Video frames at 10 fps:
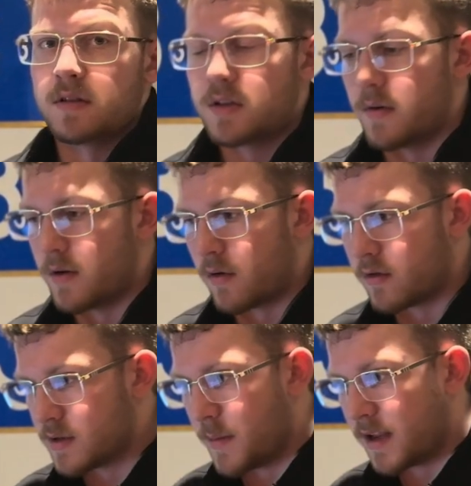So in order
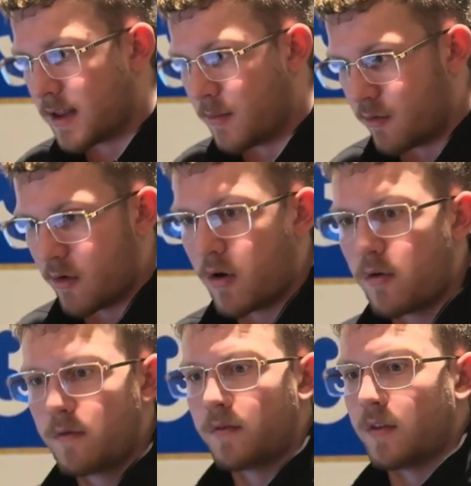to make them
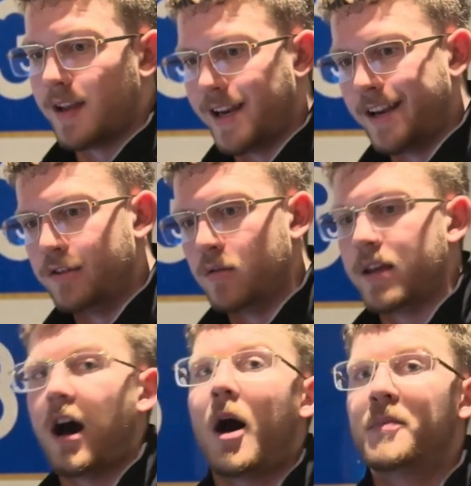grow, you need to do
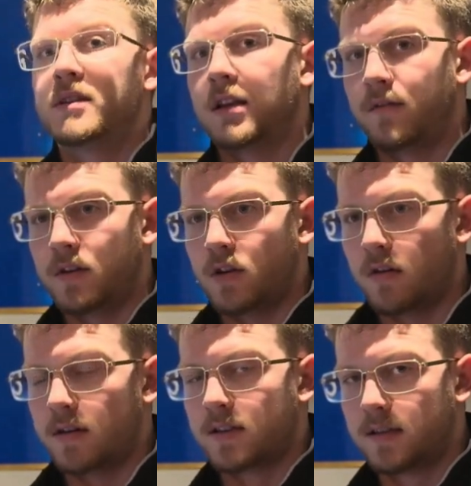the opposite of
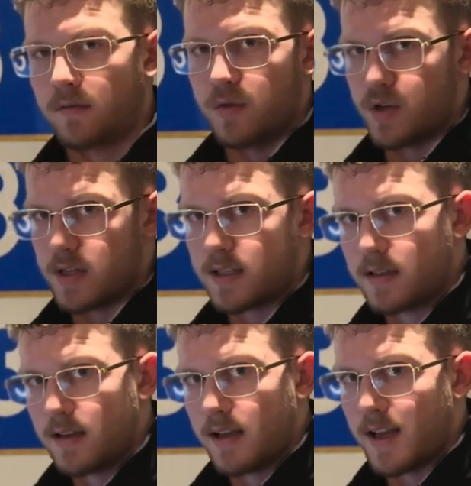endurance, which
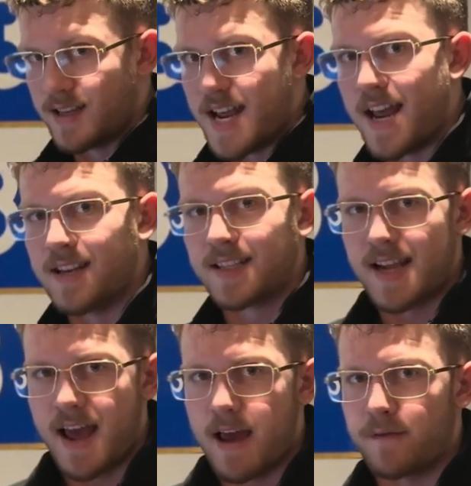is
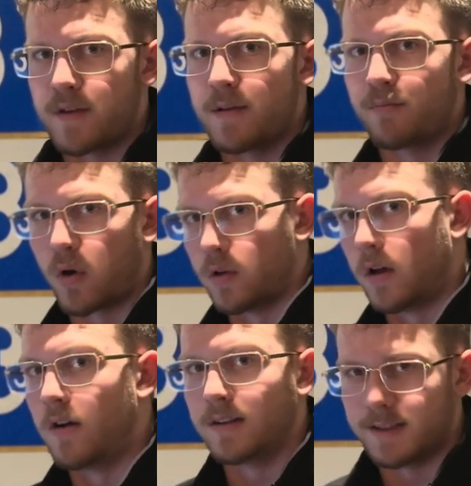intense, heavy,
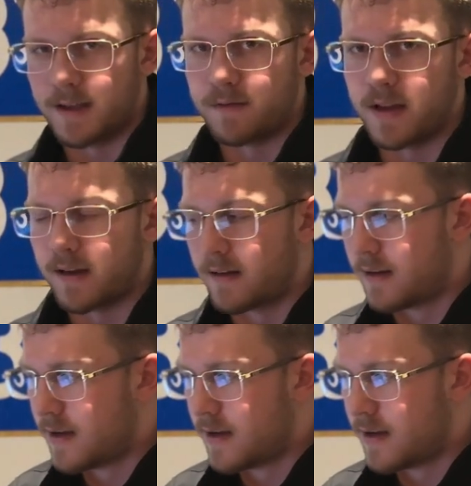prolonged lifting.